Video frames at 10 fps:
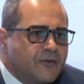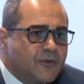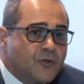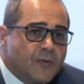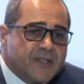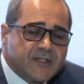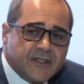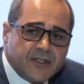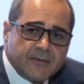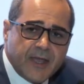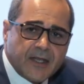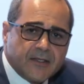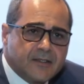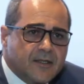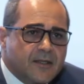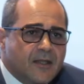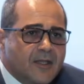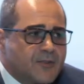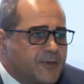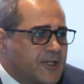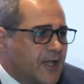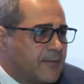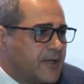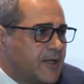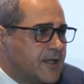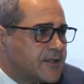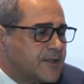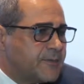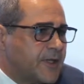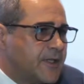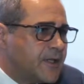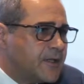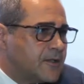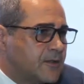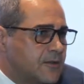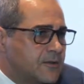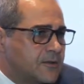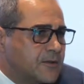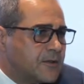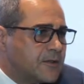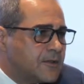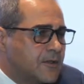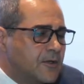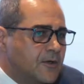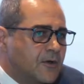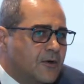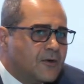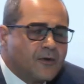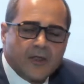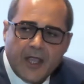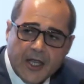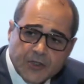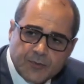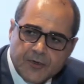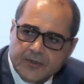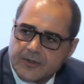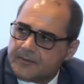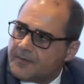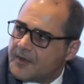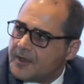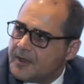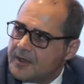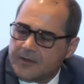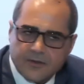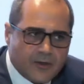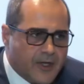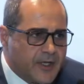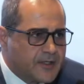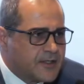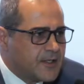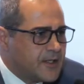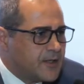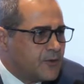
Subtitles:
for domestic demand, and that's becoming less dependent on exports. So hence it